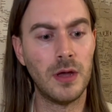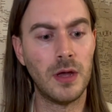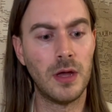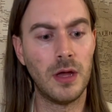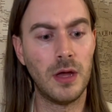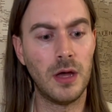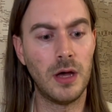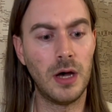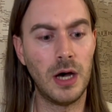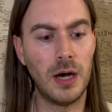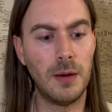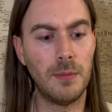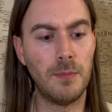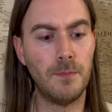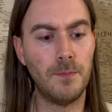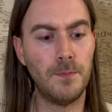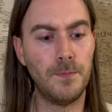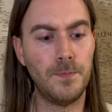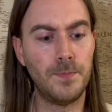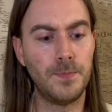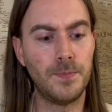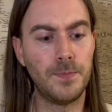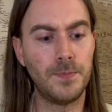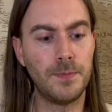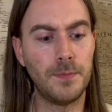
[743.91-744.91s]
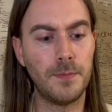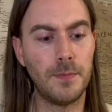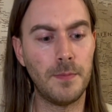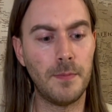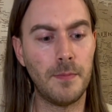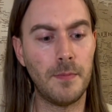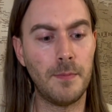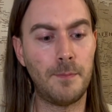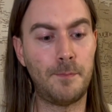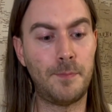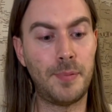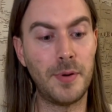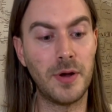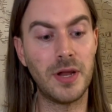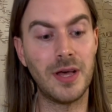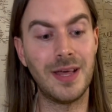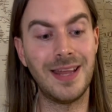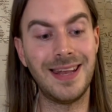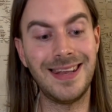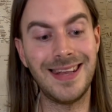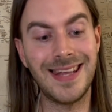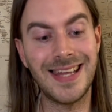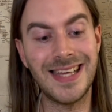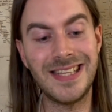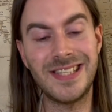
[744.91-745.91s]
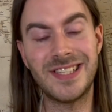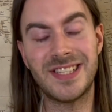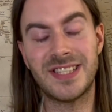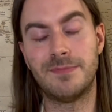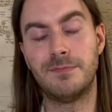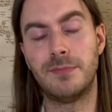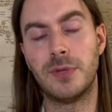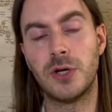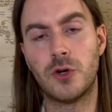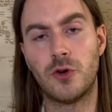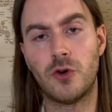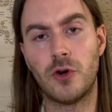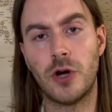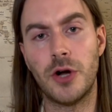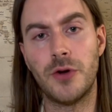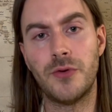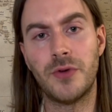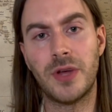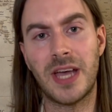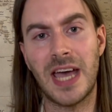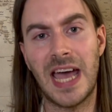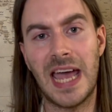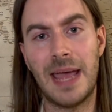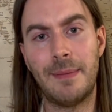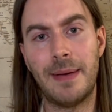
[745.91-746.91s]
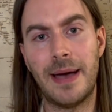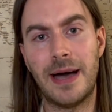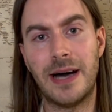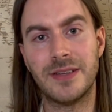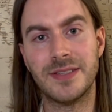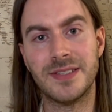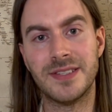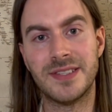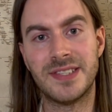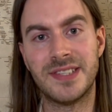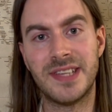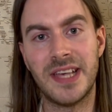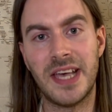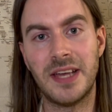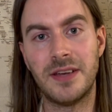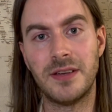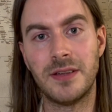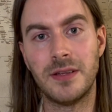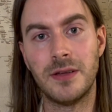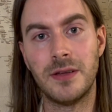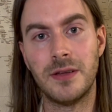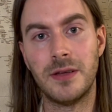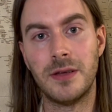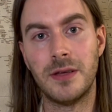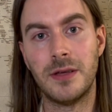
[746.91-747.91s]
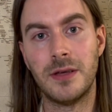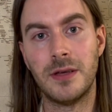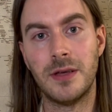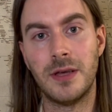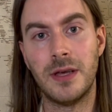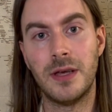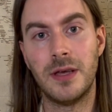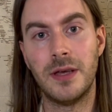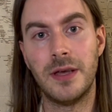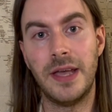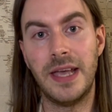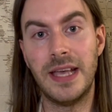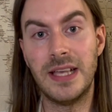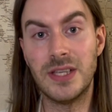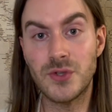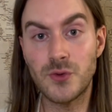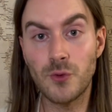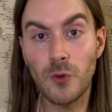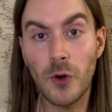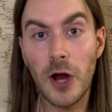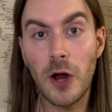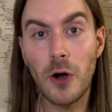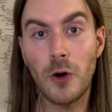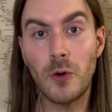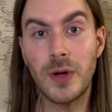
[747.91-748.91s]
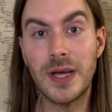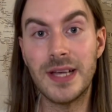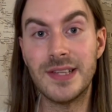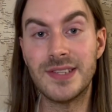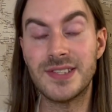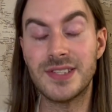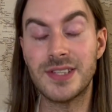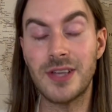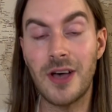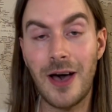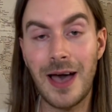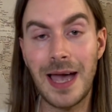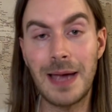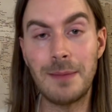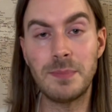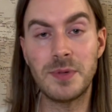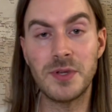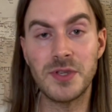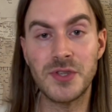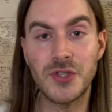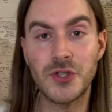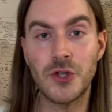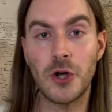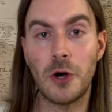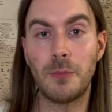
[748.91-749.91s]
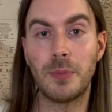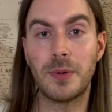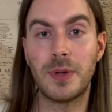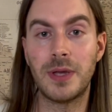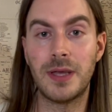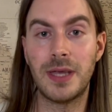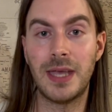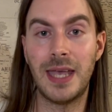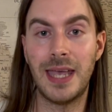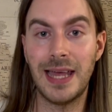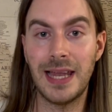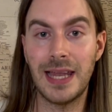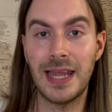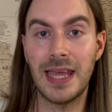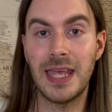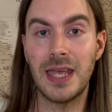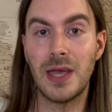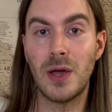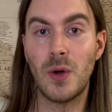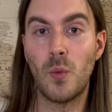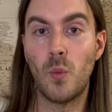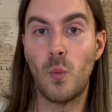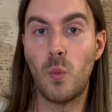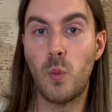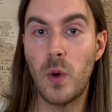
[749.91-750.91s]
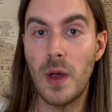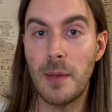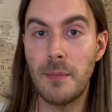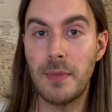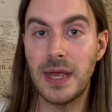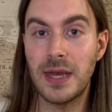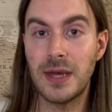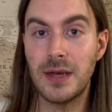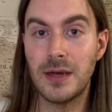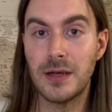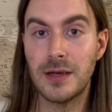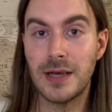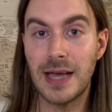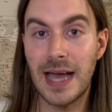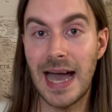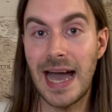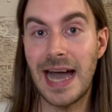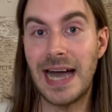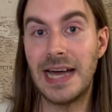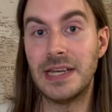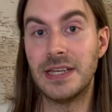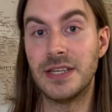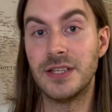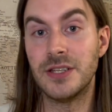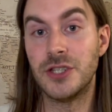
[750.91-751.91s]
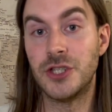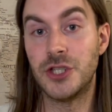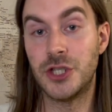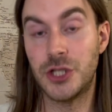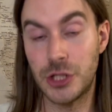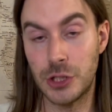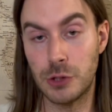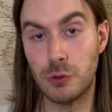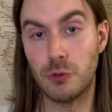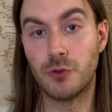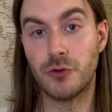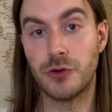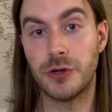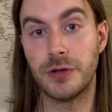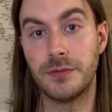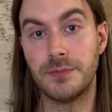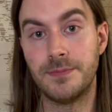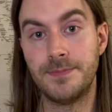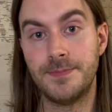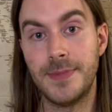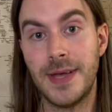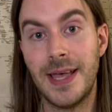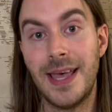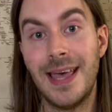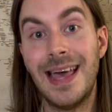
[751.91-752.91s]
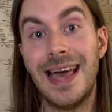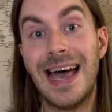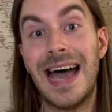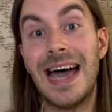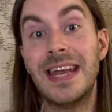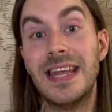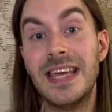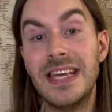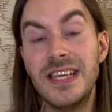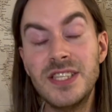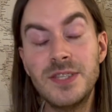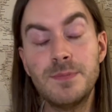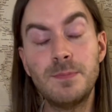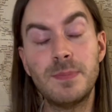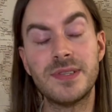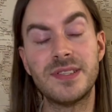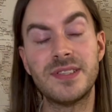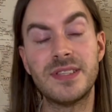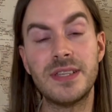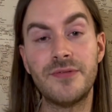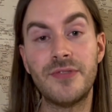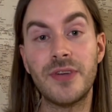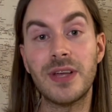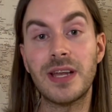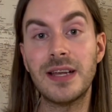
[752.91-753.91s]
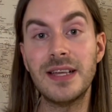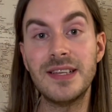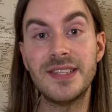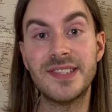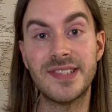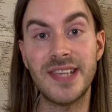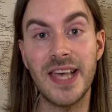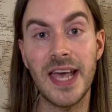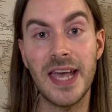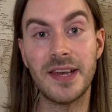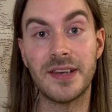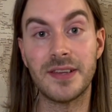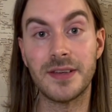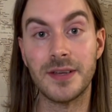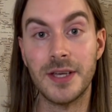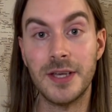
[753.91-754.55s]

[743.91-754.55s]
Um, but at least Macron came out and said, Israel, it's time to stop killing women and children. And he specifically said,